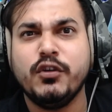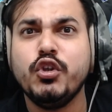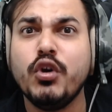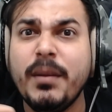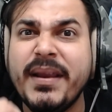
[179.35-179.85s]

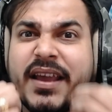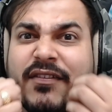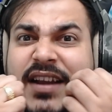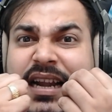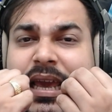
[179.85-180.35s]
you will be
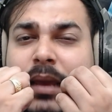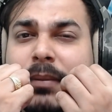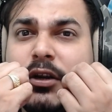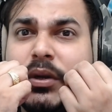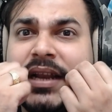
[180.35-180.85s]
definitely
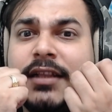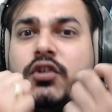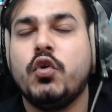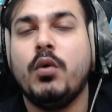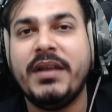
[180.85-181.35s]
able to tell
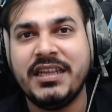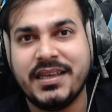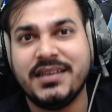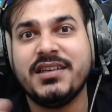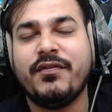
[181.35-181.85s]
so many
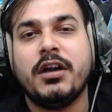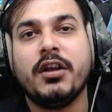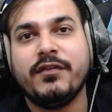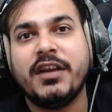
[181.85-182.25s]
things in front of the